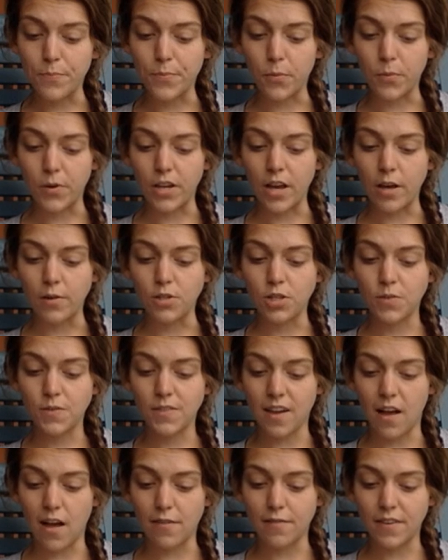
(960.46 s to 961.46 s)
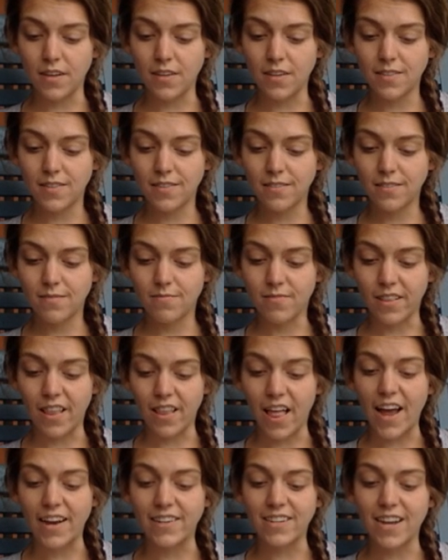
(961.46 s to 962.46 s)
would go to his office,
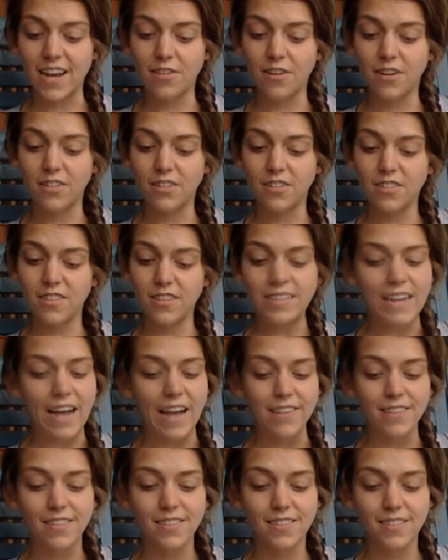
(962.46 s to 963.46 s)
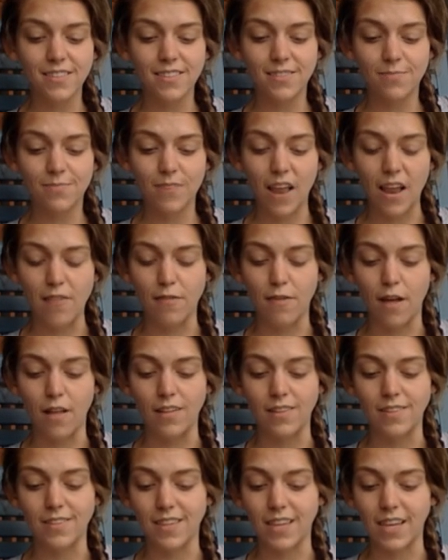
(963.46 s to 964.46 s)
lie down under the desks, and fall
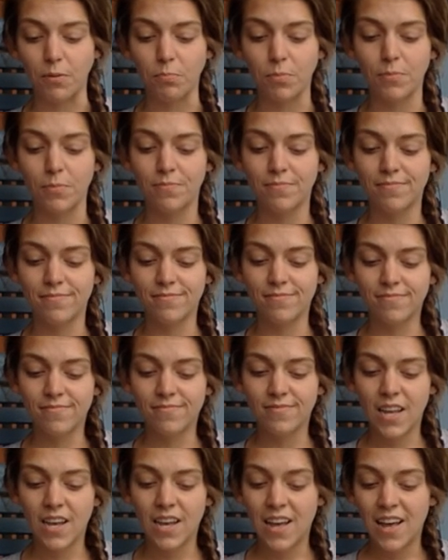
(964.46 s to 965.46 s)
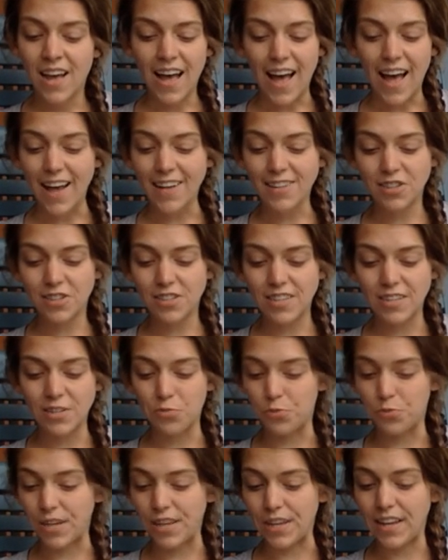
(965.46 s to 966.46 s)
asleep. Oskar didn't
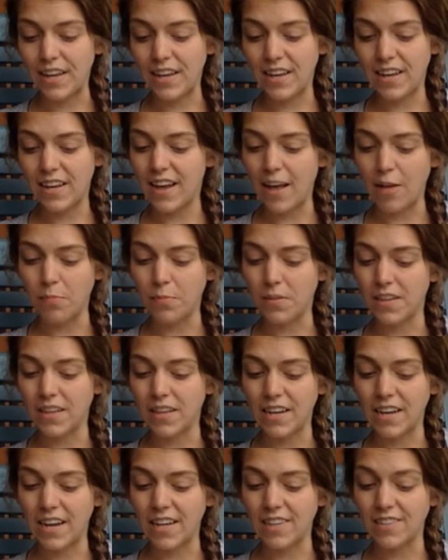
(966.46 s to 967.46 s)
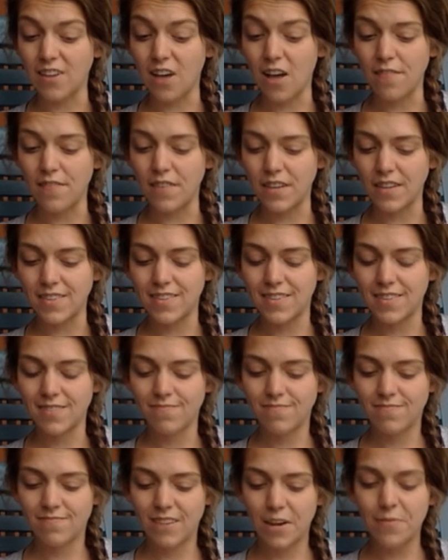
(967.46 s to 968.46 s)
really need help cleaning his office.
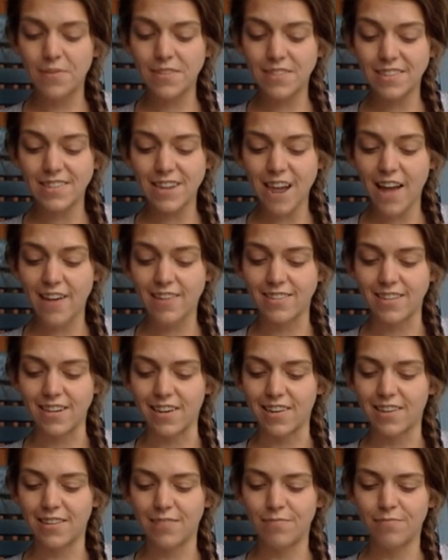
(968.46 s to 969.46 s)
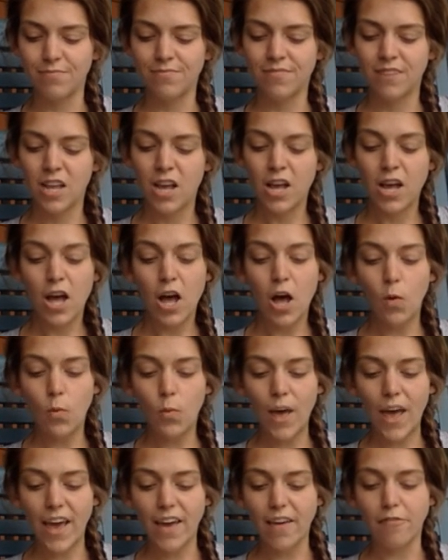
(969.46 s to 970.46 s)
It was a tactic, a
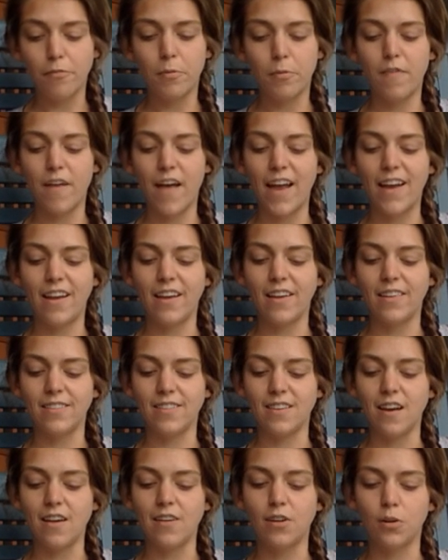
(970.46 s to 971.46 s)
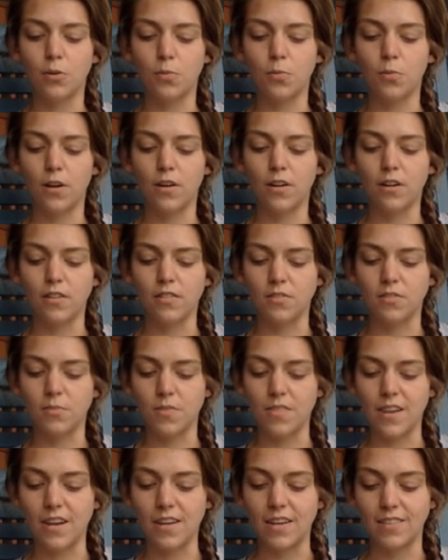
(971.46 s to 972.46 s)
way of providing his younger workers with
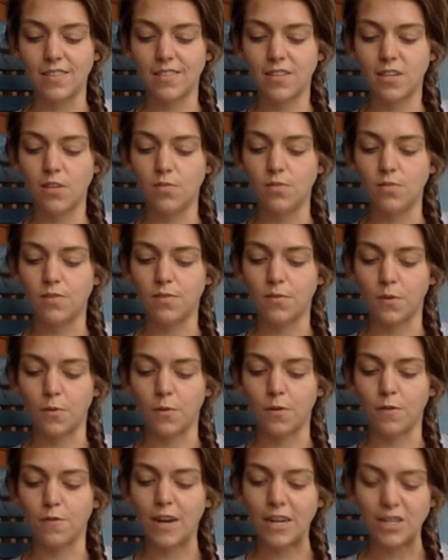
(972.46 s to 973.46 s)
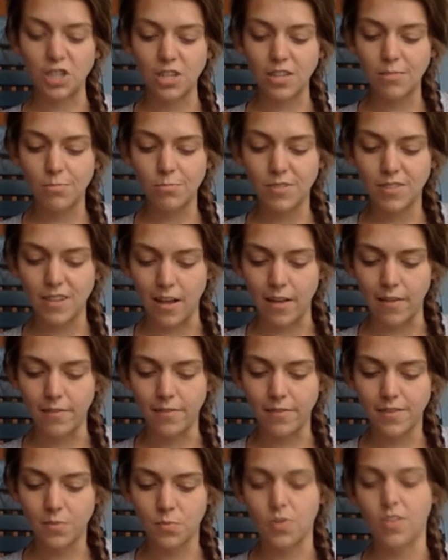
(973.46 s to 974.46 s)
an excuse for refreshing
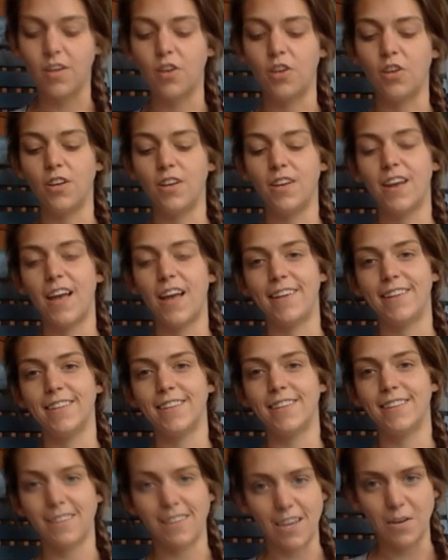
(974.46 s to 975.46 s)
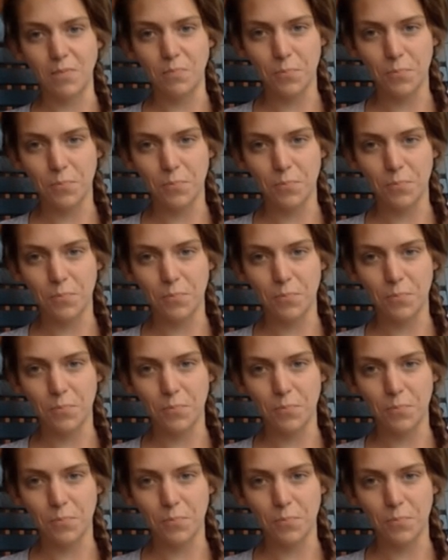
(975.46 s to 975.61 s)
themselves with a good night's sleep.